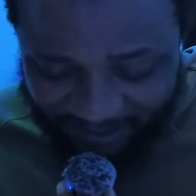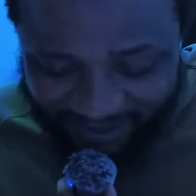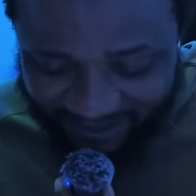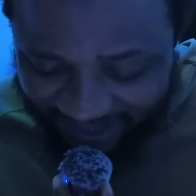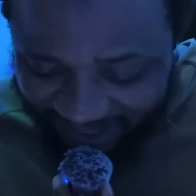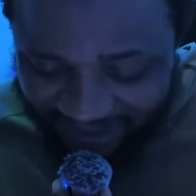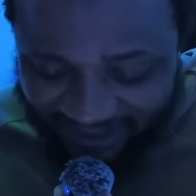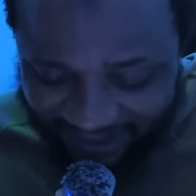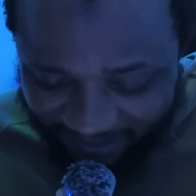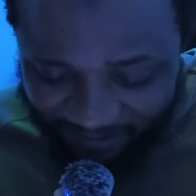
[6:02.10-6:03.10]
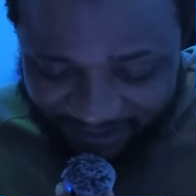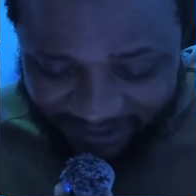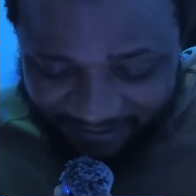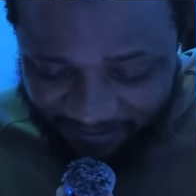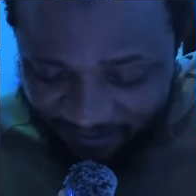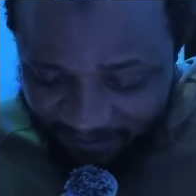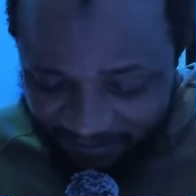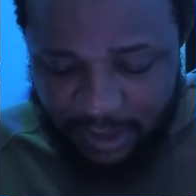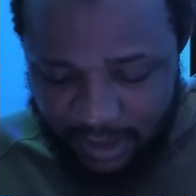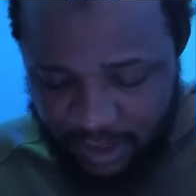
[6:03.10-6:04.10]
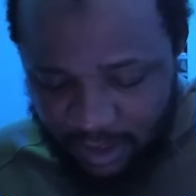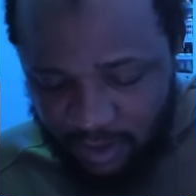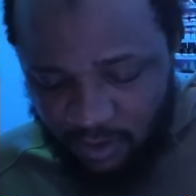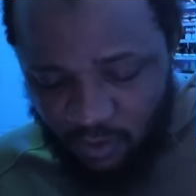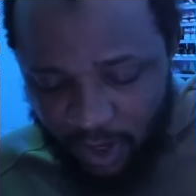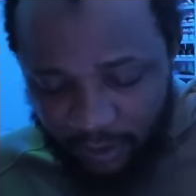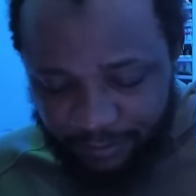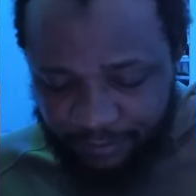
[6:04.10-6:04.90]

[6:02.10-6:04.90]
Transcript: it. God damn it. Well,